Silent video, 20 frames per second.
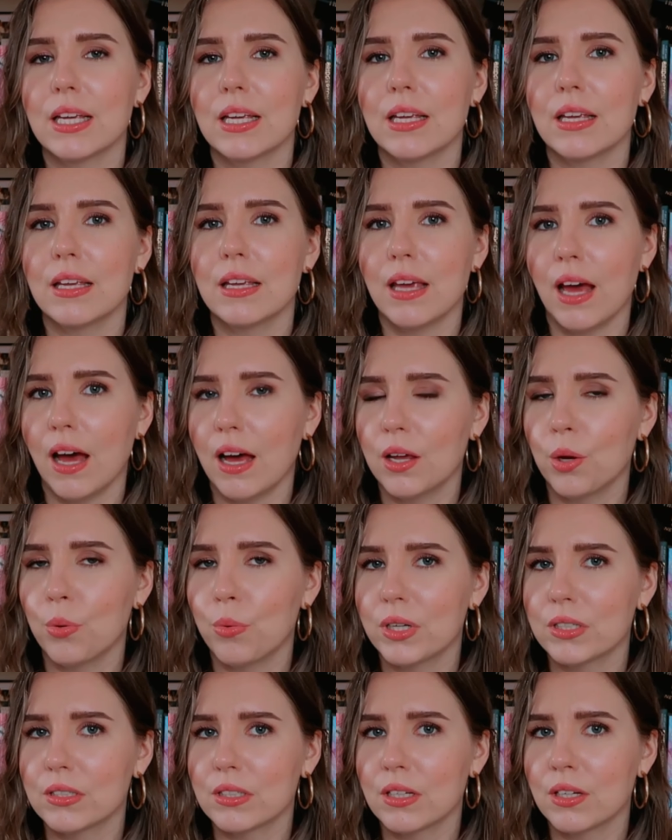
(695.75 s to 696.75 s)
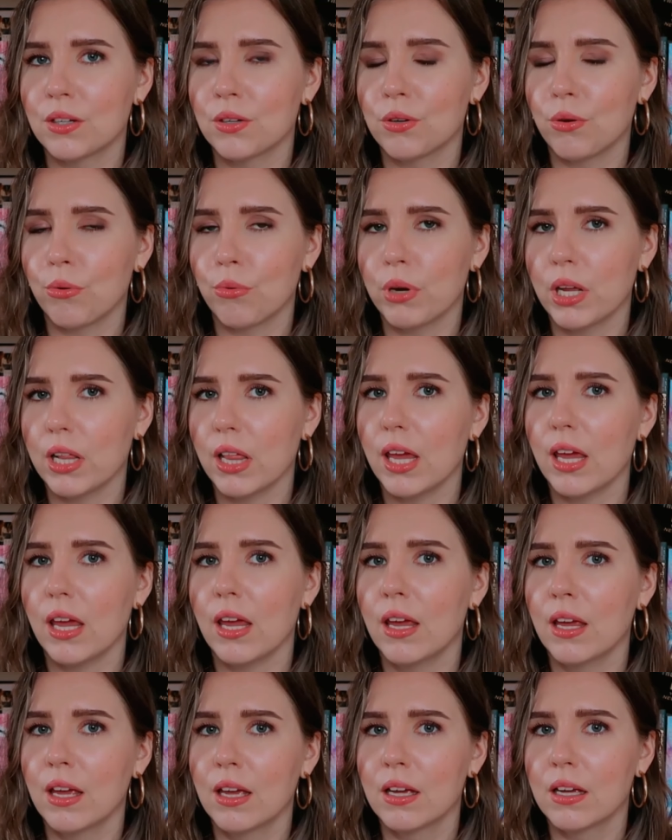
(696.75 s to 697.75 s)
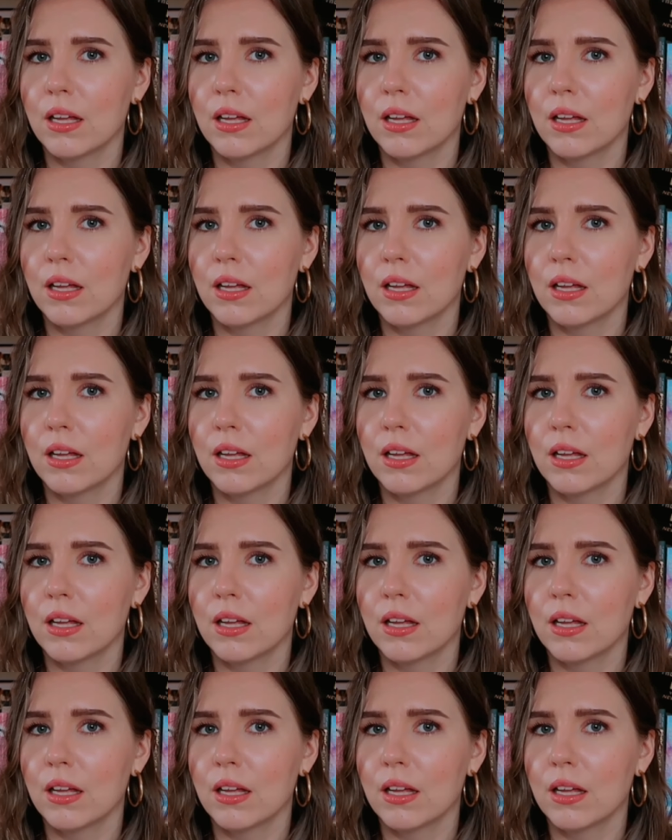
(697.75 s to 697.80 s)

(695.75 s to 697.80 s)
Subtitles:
yeah, it wasn't really